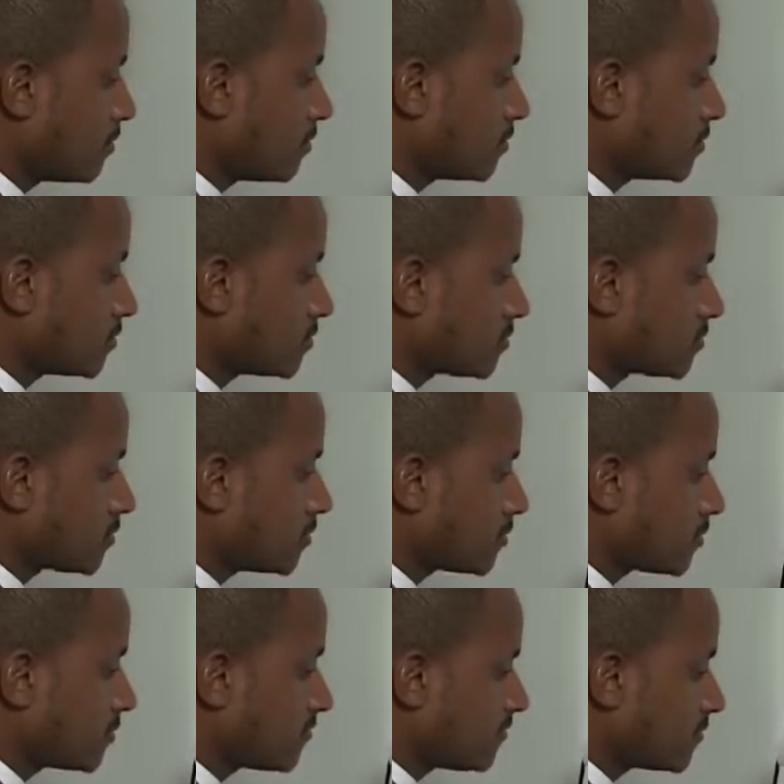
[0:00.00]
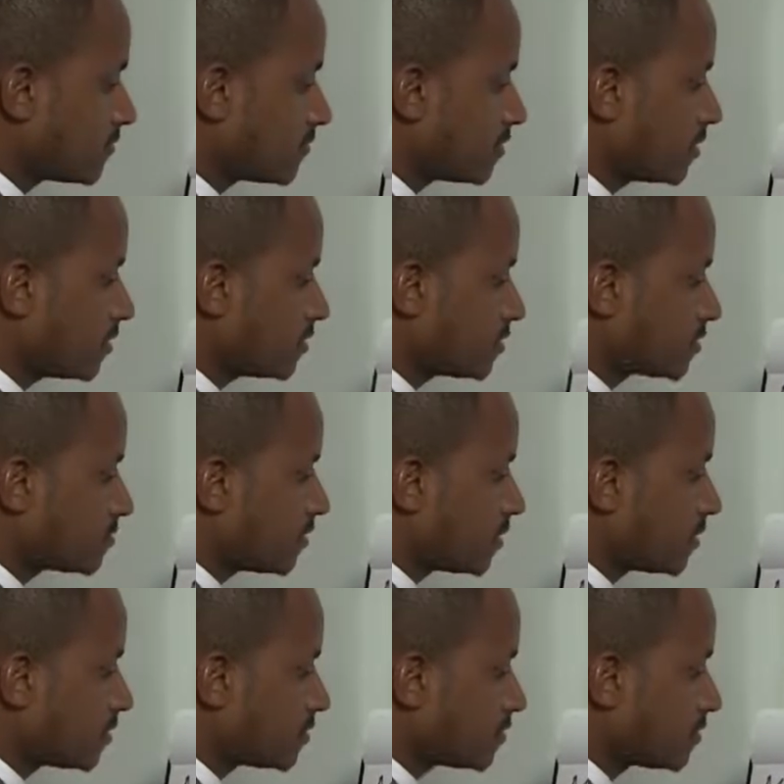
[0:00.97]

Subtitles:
sorry for this, but